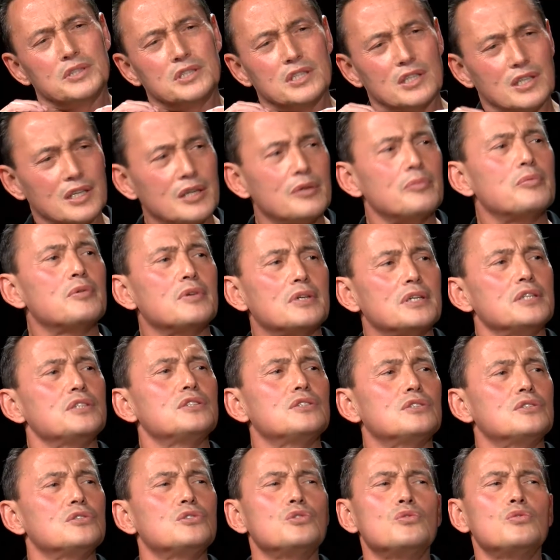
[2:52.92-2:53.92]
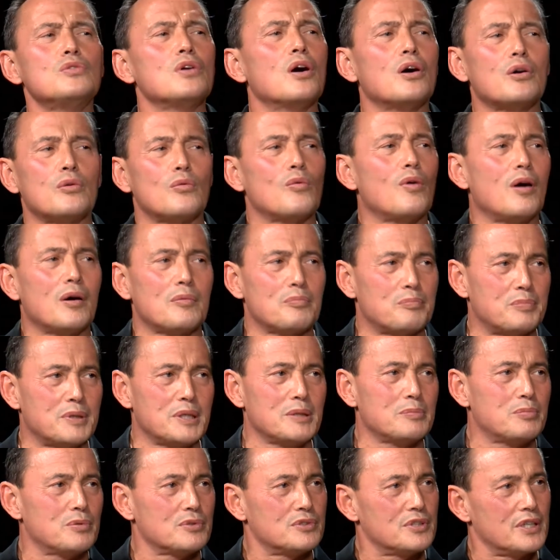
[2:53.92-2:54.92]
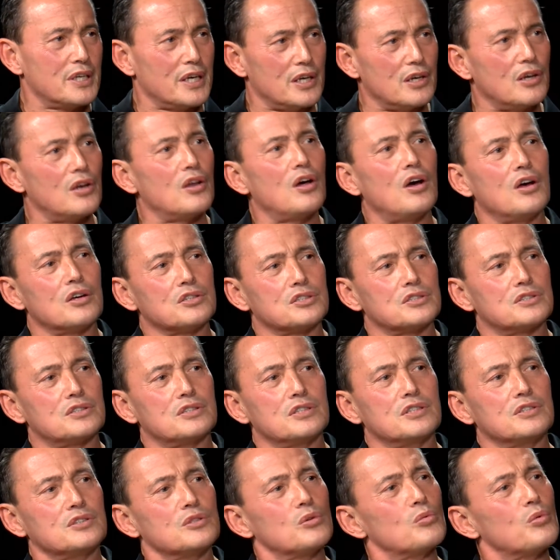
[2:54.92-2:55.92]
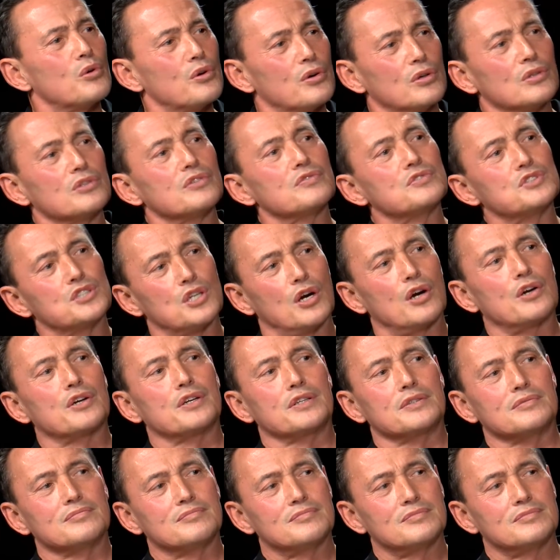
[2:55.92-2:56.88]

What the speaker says: deliberately do not want people to get lost in the world of jargon.